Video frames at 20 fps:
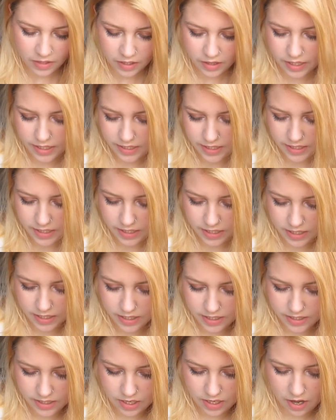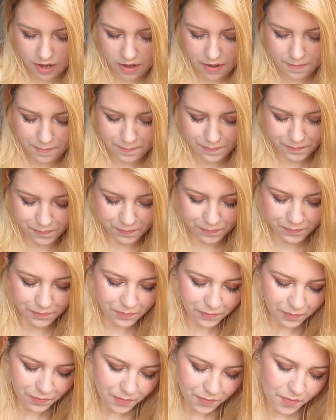this is a
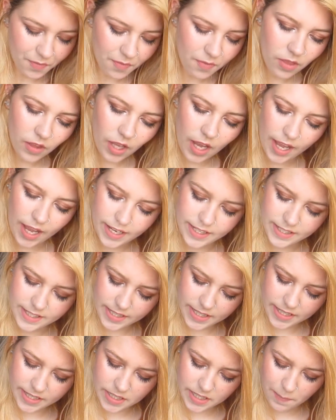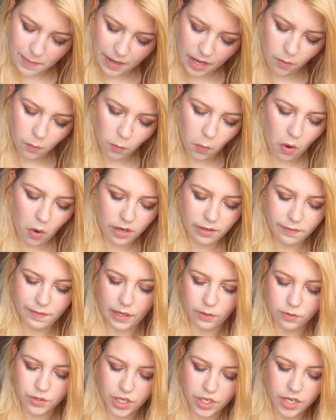£60 wine
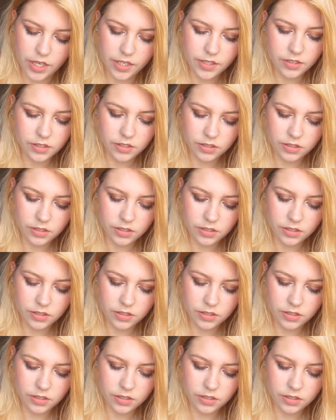voucher,